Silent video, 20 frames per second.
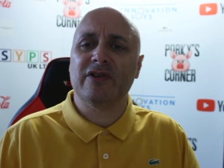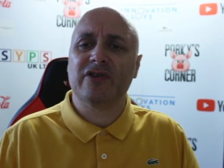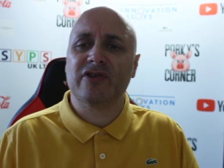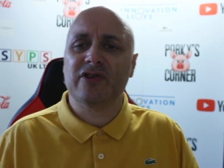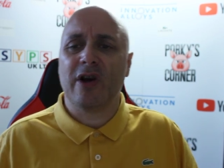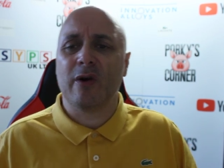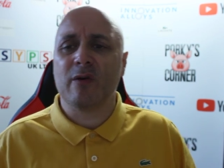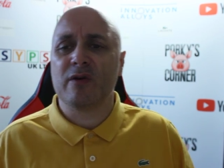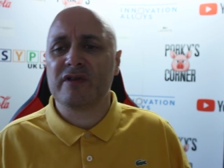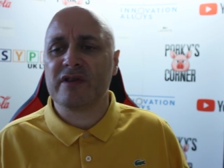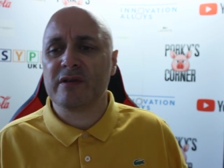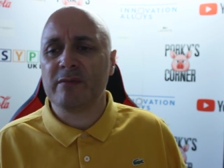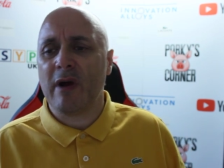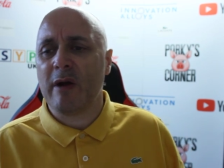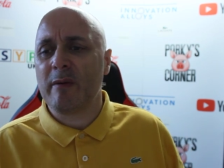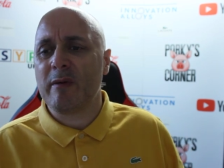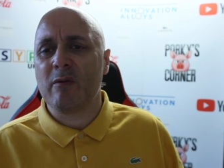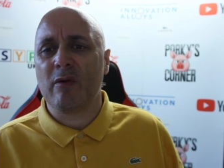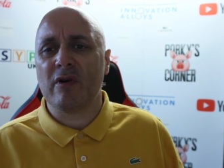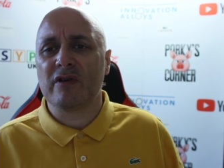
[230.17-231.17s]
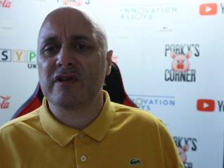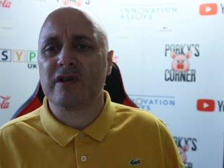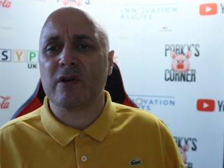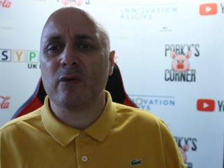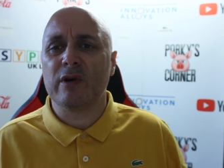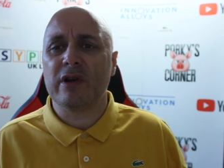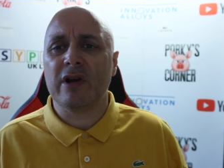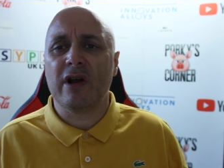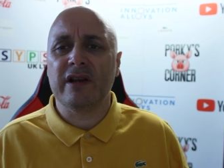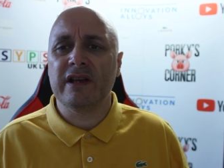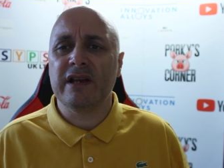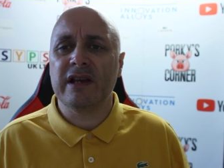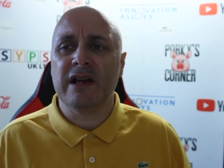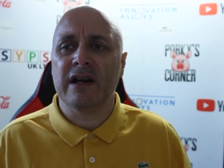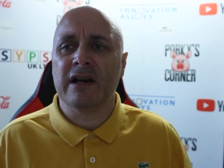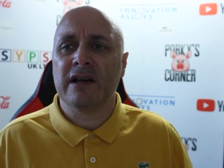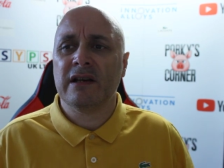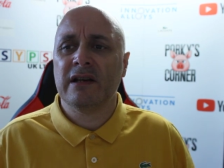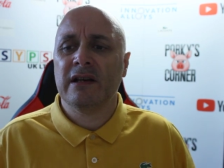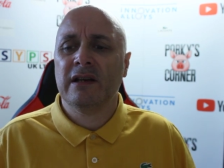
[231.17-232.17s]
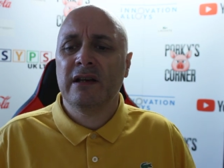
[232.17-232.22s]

a show or something? I mean, what's going on here?